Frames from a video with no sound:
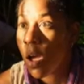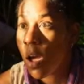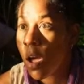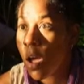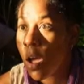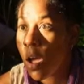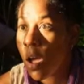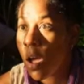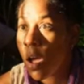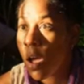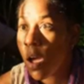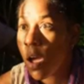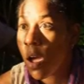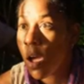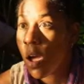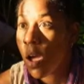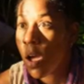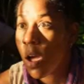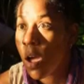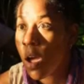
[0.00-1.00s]

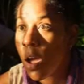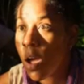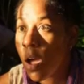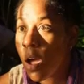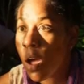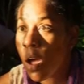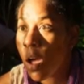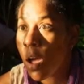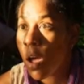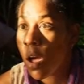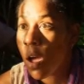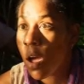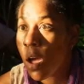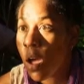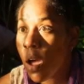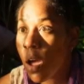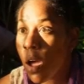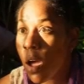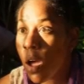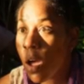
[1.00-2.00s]

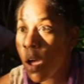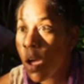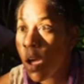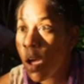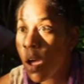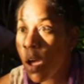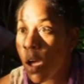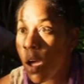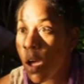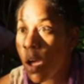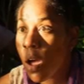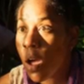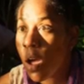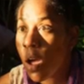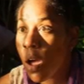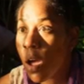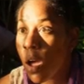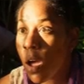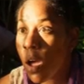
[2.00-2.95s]
[no speech]